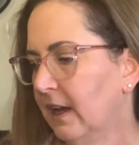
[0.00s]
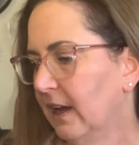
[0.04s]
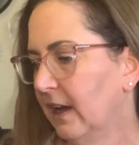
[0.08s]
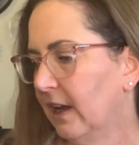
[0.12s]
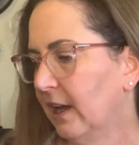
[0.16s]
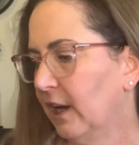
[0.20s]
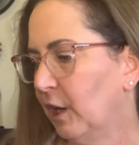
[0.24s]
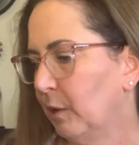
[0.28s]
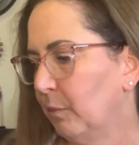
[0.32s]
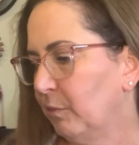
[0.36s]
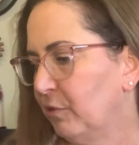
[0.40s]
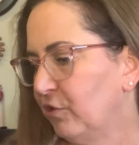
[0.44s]

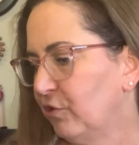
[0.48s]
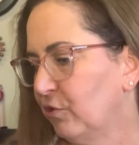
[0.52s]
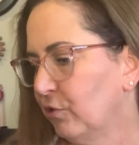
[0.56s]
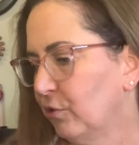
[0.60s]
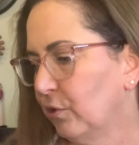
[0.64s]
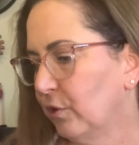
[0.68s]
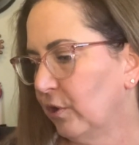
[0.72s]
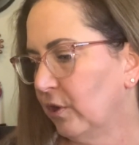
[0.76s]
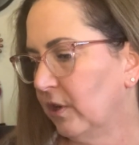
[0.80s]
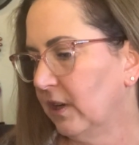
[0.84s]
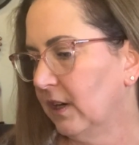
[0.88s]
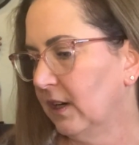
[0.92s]
And I'm
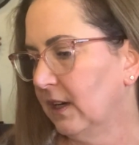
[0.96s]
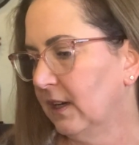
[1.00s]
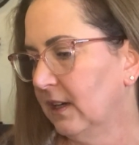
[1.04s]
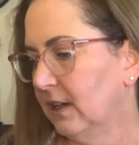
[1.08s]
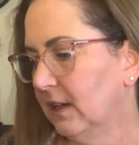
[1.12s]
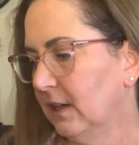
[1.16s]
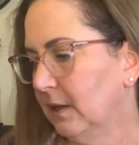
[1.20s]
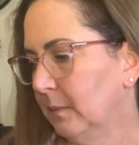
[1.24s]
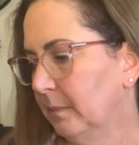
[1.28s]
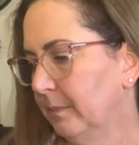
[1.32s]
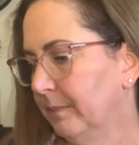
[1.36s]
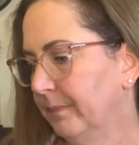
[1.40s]
sure
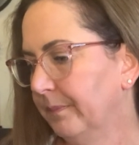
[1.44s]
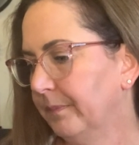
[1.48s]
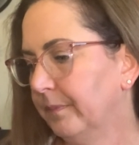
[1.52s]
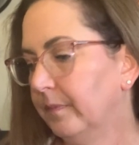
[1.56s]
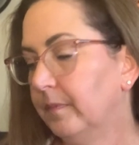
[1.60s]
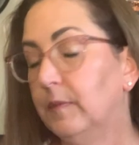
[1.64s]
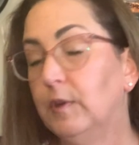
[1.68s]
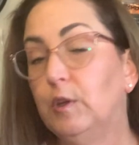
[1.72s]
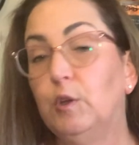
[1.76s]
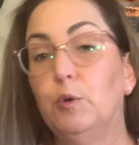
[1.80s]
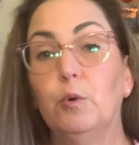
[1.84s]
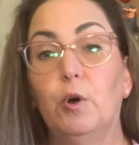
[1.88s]

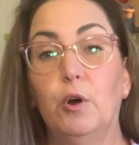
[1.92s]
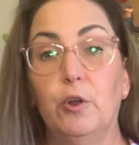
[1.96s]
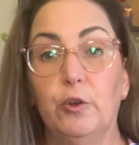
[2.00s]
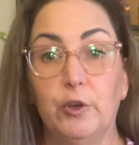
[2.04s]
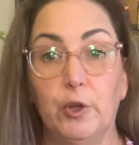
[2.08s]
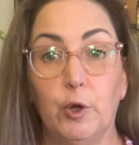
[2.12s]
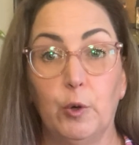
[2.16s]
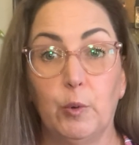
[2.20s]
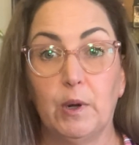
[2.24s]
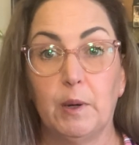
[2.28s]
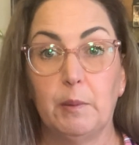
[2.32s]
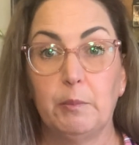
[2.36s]
you all
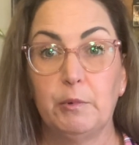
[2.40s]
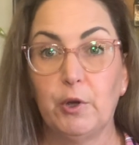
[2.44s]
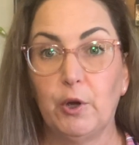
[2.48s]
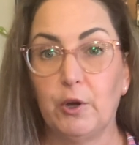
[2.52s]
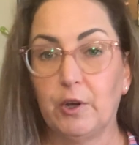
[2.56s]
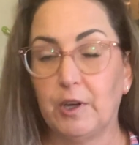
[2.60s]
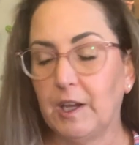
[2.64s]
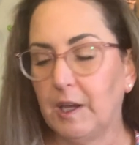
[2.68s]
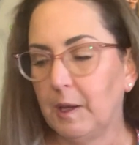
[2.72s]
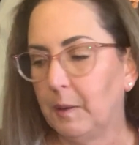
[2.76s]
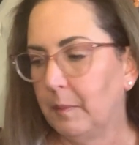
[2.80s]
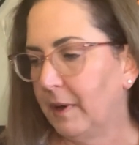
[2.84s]
know what I'm
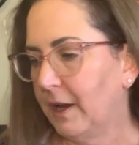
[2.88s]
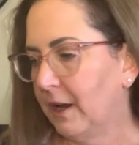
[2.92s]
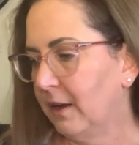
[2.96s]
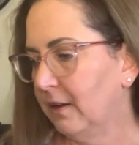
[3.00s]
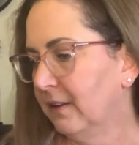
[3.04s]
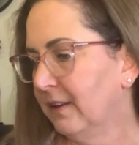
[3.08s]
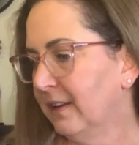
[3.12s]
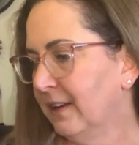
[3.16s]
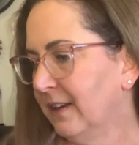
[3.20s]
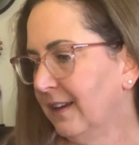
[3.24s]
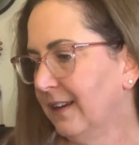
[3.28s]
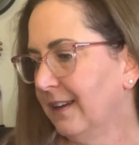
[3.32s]
talking
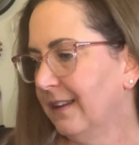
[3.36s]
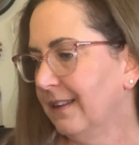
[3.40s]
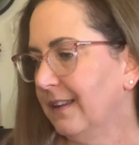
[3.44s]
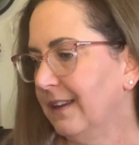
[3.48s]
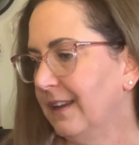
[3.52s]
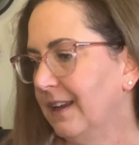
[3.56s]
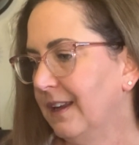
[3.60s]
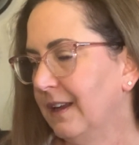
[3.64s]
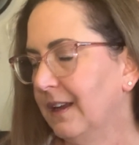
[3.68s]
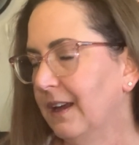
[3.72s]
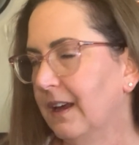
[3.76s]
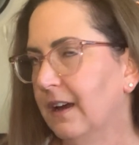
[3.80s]
about.
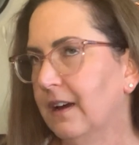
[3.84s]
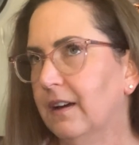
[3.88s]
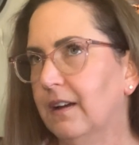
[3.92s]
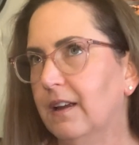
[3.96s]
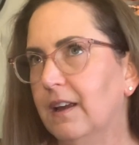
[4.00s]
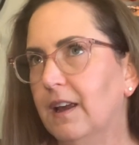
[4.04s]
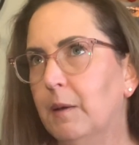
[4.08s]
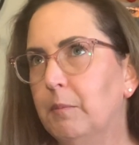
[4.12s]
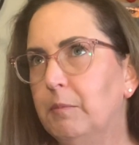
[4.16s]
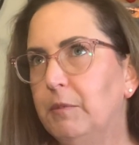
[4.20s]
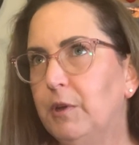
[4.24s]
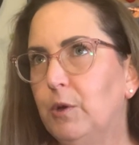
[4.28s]
The
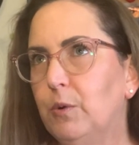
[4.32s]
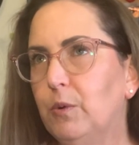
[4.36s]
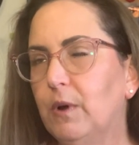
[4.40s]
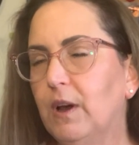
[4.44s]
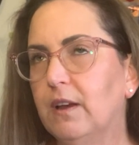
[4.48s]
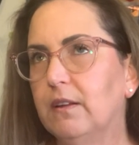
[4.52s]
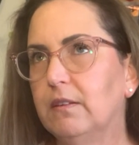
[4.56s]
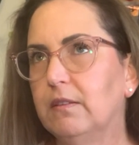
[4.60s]
Musselburgh.